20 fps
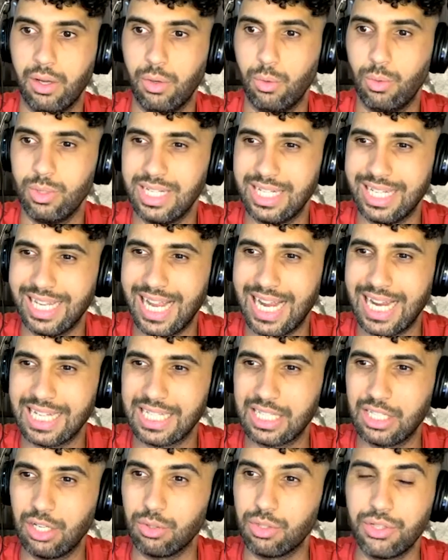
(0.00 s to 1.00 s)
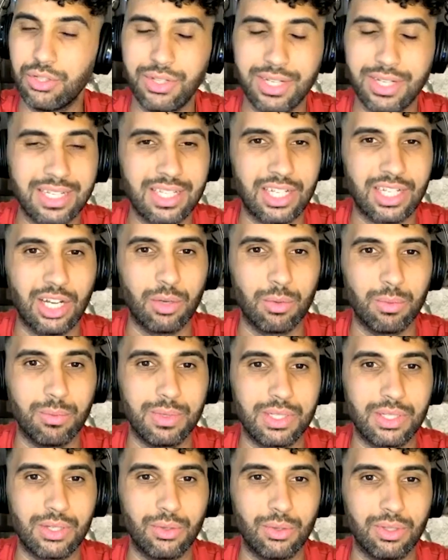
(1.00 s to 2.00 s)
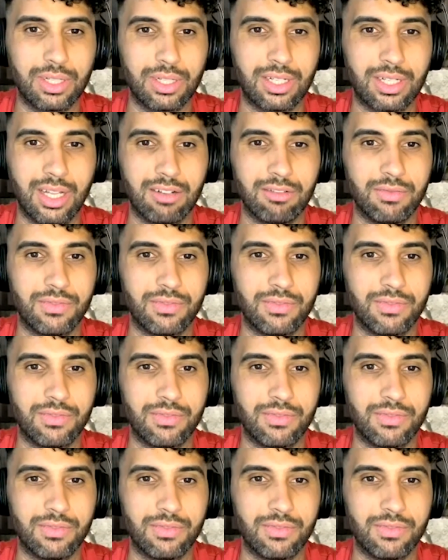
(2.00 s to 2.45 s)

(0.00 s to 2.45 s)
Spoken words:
Was it 2 years ago when we saw Leclerc